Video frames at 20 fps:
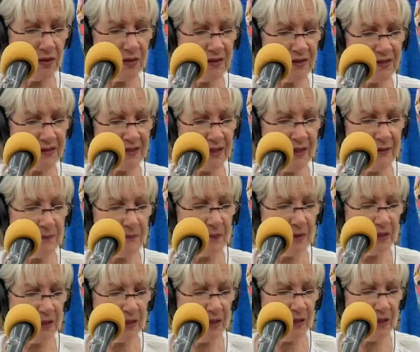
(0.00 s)
you can save
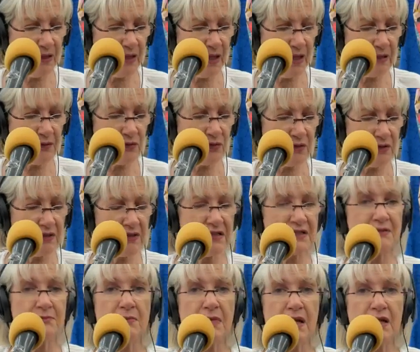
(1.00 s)
money outdoor
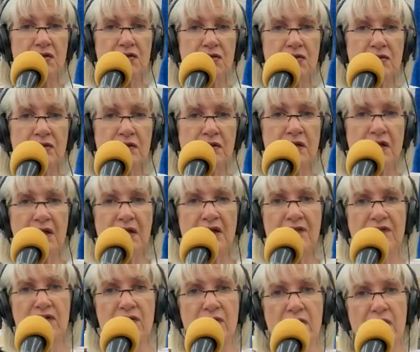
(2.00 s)
is make sure none
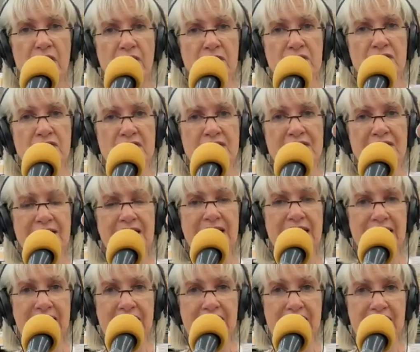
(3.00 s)
of your hoses
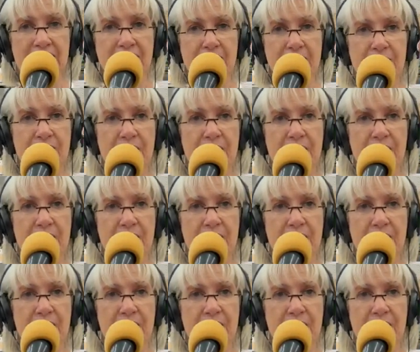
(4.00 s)
leak.